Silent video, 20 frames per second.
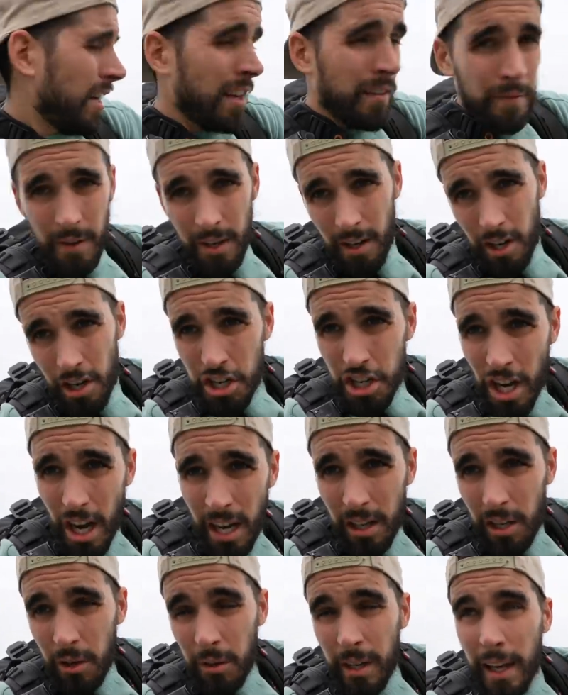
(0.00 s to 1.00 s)
Very
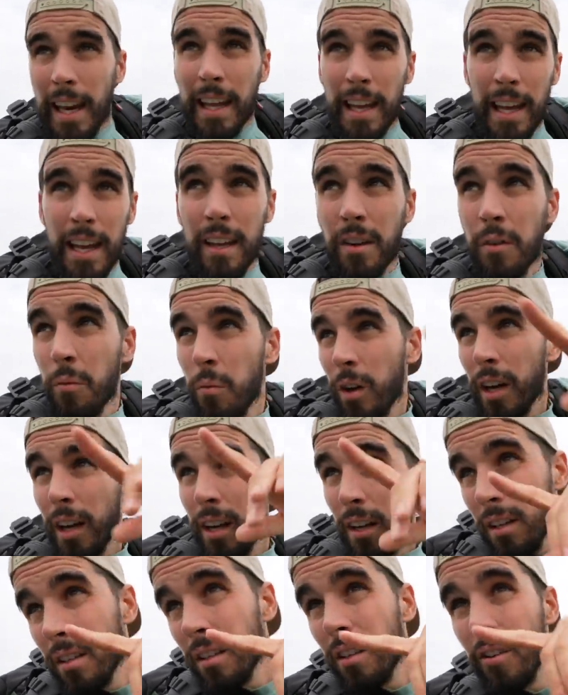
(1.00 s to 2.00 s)
shallow getting in. We're
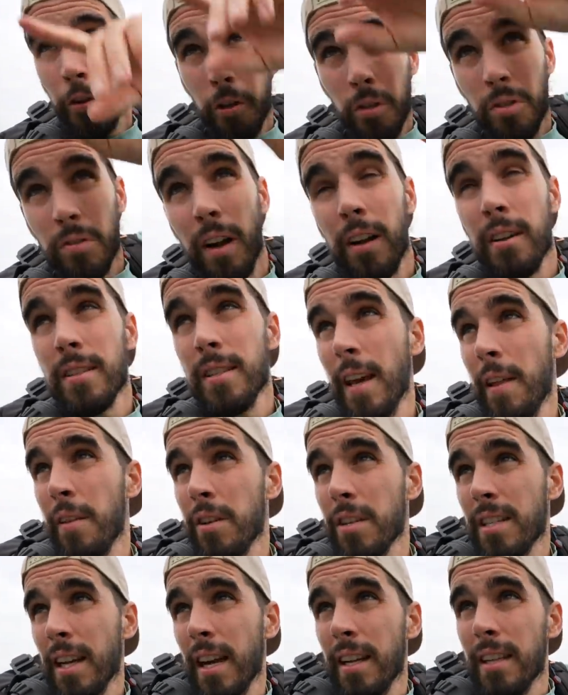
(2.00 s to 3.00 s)
gonna cruise around at the
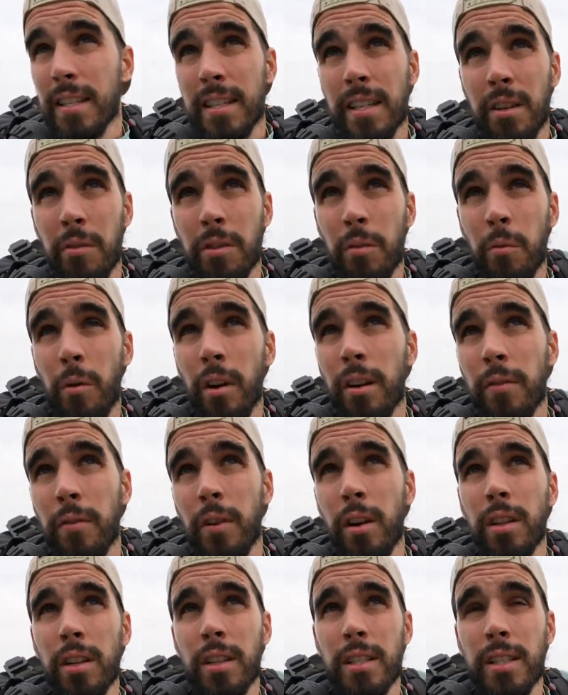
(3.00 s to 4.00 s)
other side to see what the
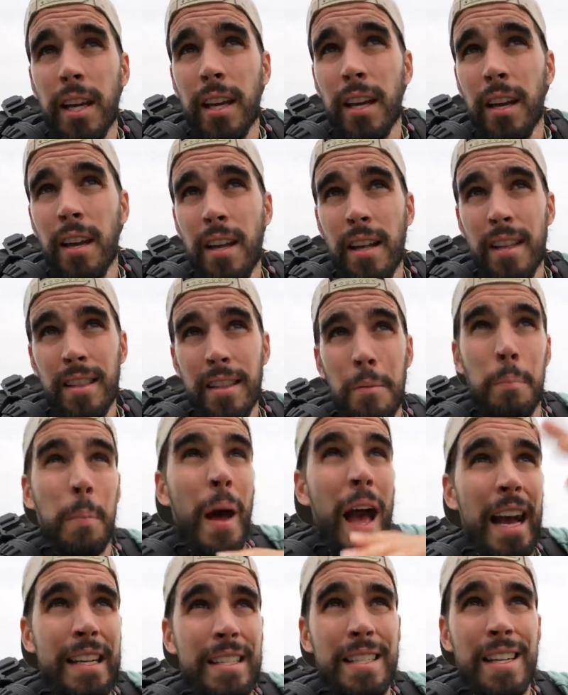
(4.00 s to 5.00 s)
waterfront looks like. The
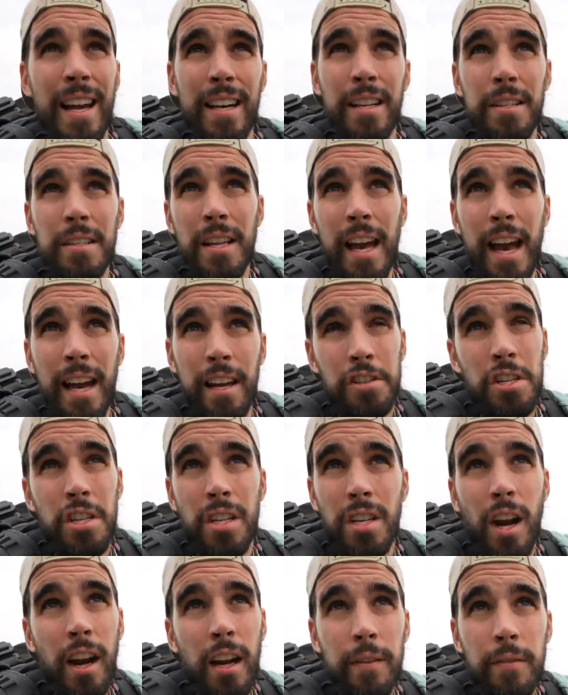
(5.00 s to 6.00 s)
backside is actually
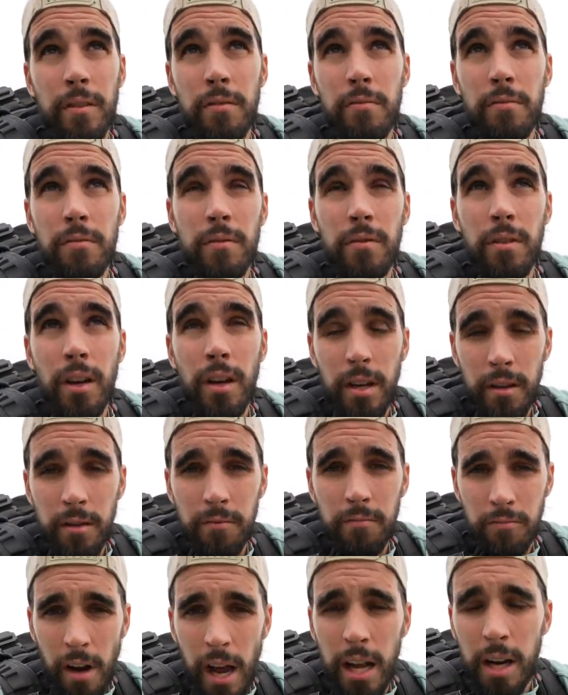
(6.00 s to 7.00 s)
not even
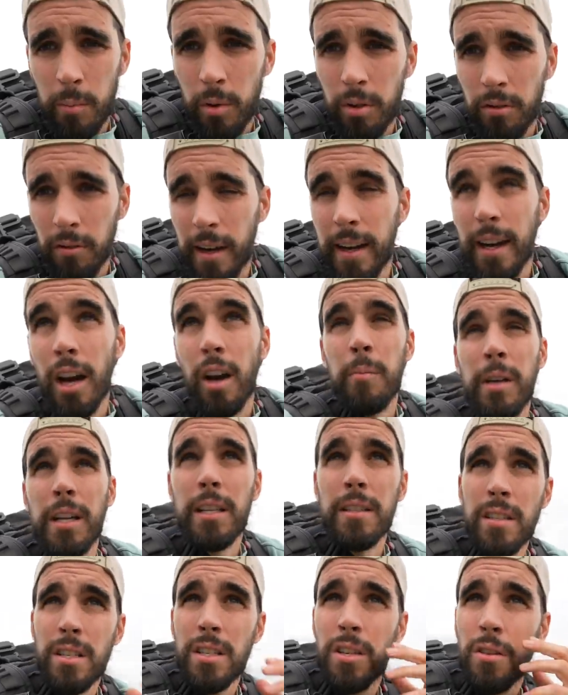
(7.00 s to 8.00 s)
rideable right now
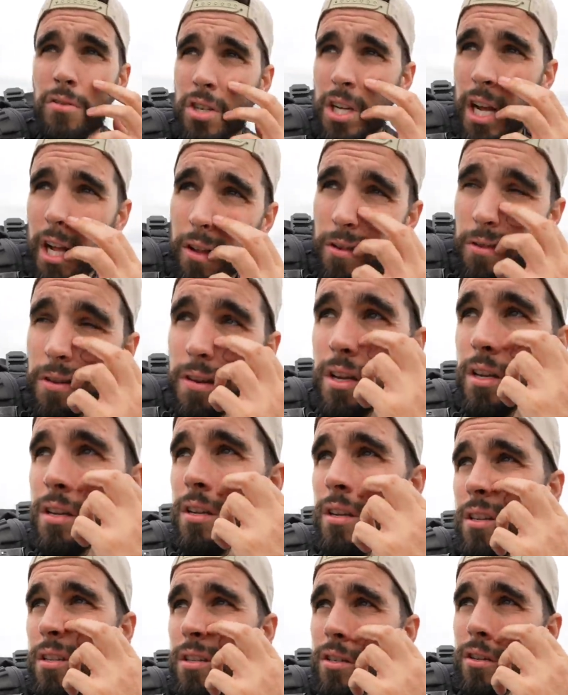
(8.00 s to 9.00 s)
because it's so shallow.
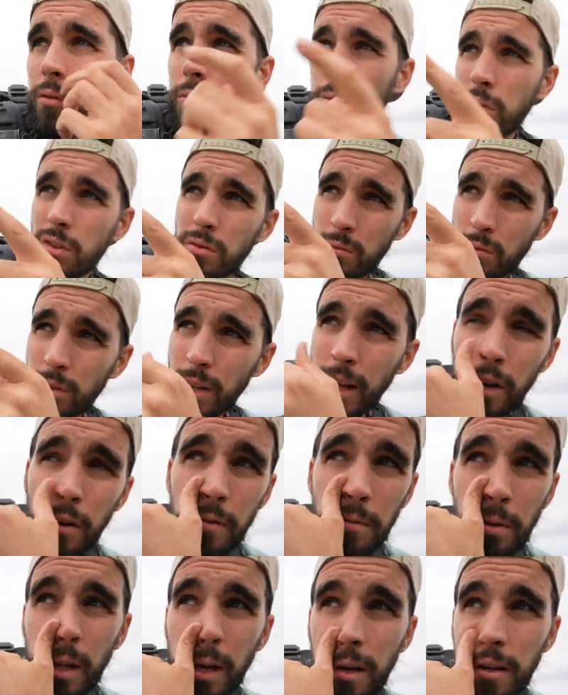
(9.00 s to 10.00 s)
So we'll head
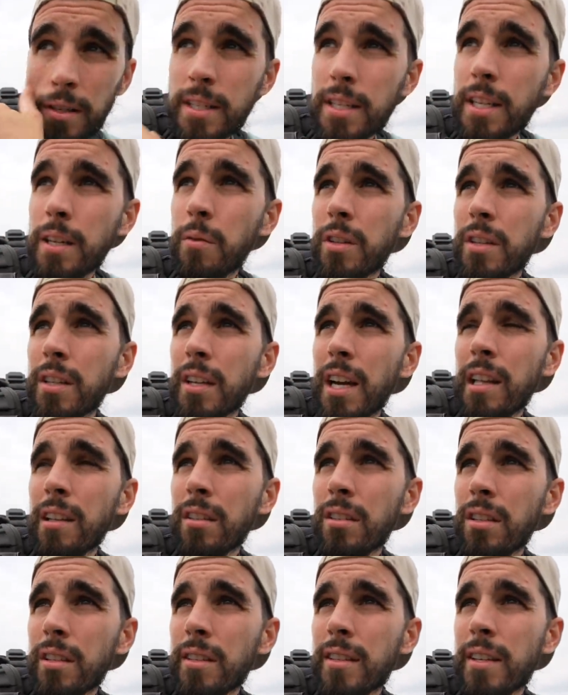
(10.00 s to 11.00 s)
over there and see what the
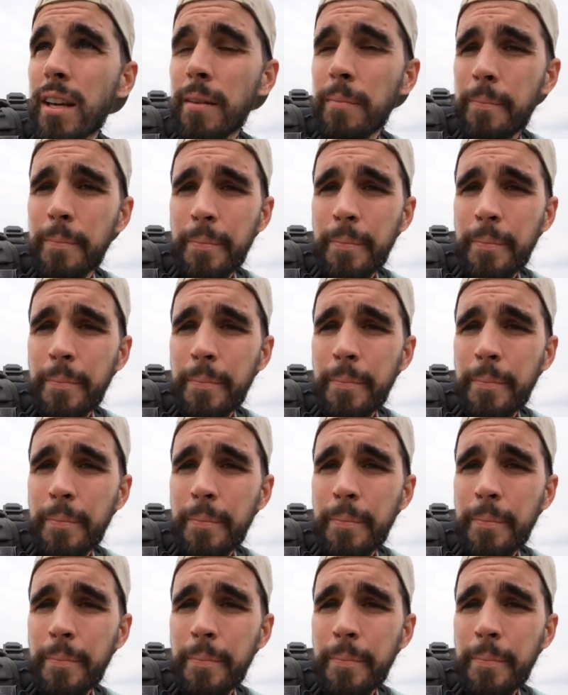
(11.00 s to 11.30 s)
island looks like.